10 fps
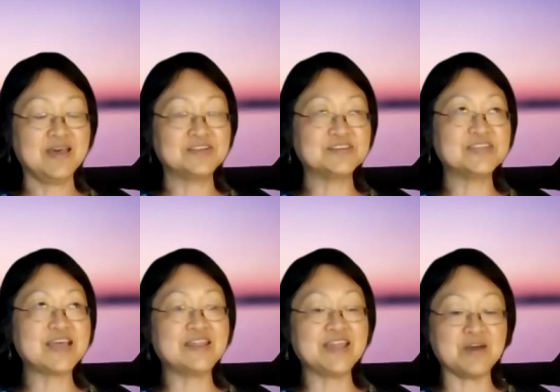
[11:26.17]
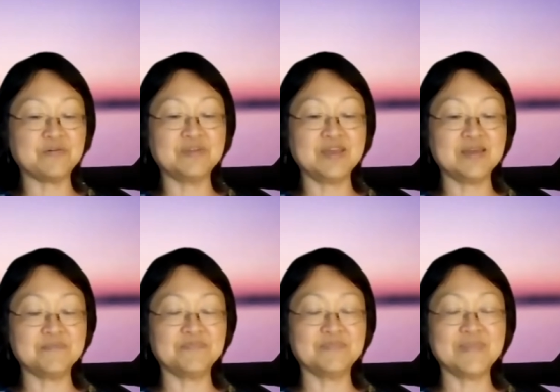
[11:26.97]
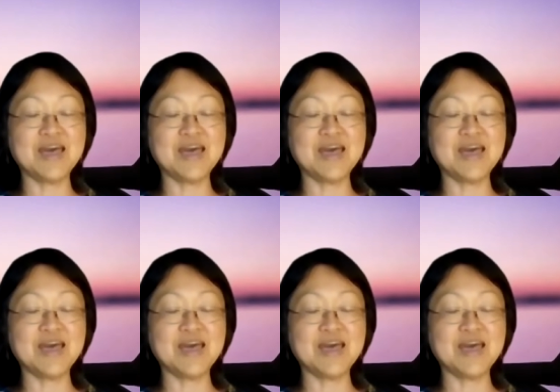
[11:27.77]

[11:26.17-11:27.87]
and